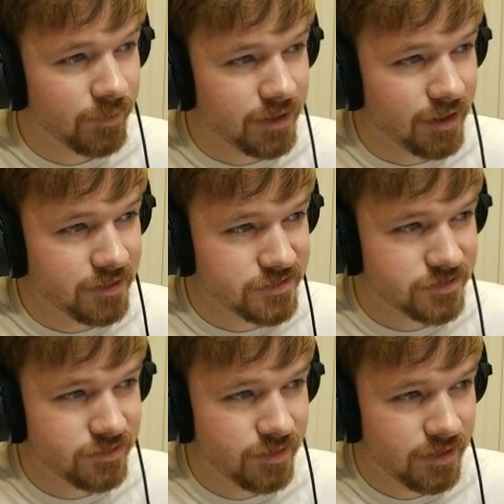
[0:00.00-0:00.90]
we are
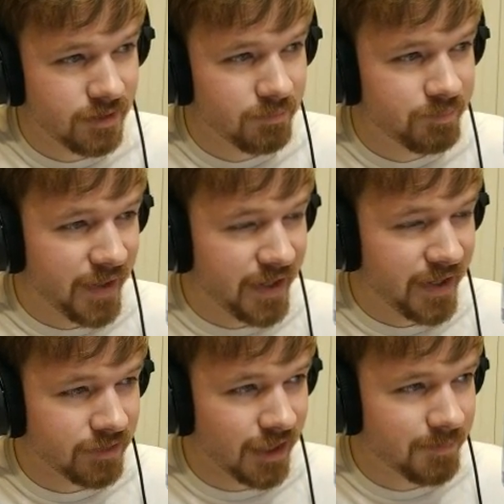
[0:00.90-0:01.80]
just
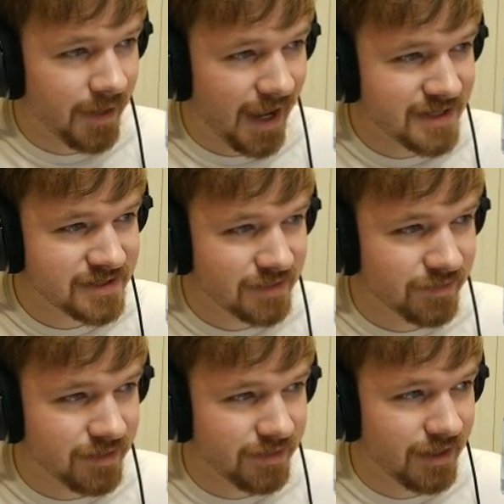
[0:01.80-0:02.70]
barreling past
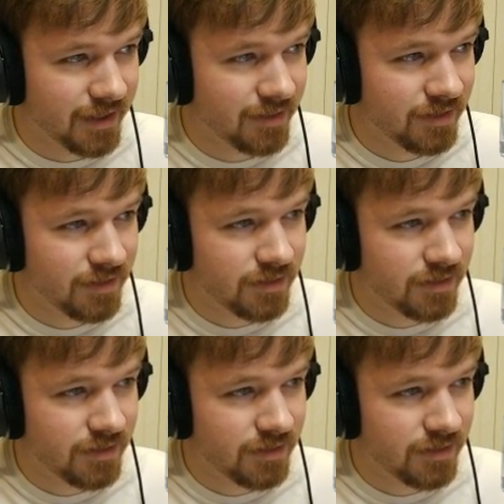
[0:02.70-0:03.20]
everything